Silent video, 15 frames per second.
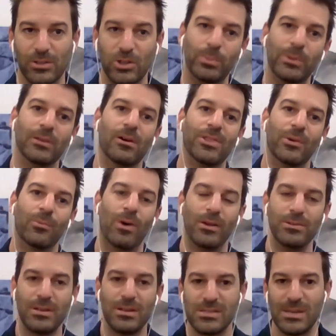a little bit like the one
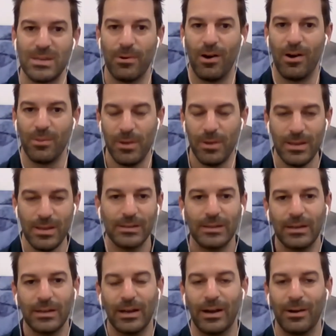you can see behind me,
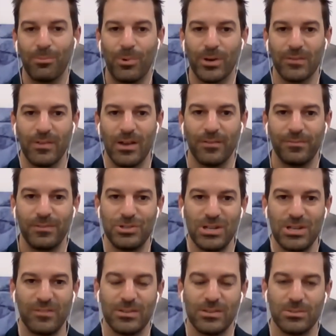one of our
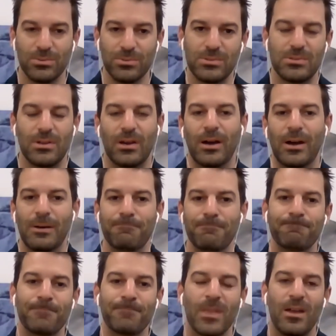fishing vessels.
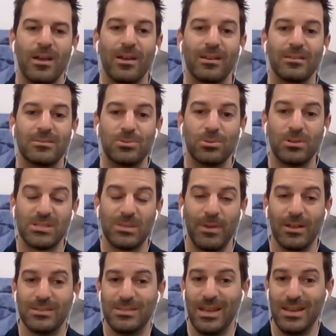Took us
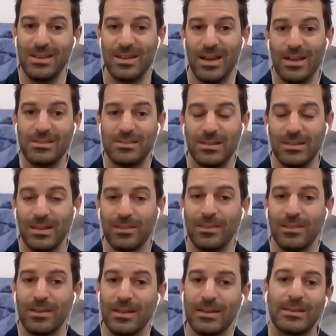about 10 days to get
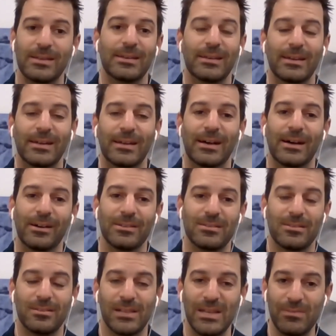there.
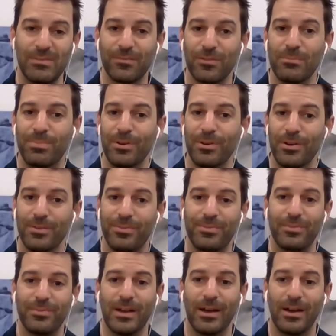Leaving from Perth,
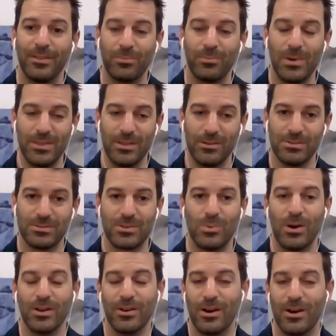the weather is
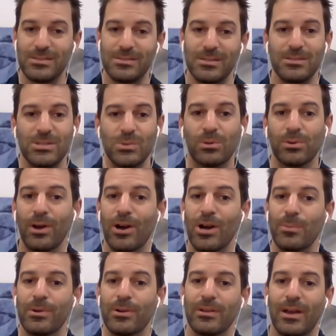quite nice, as you all know,
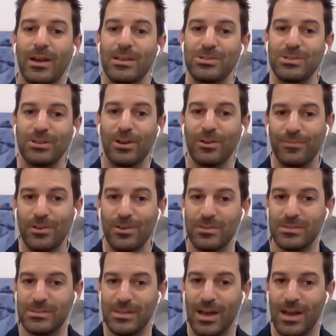but as you go further
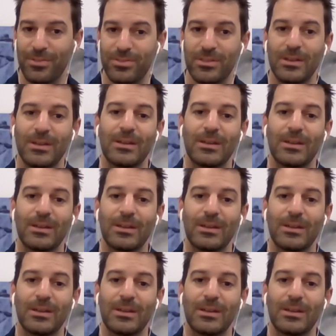south,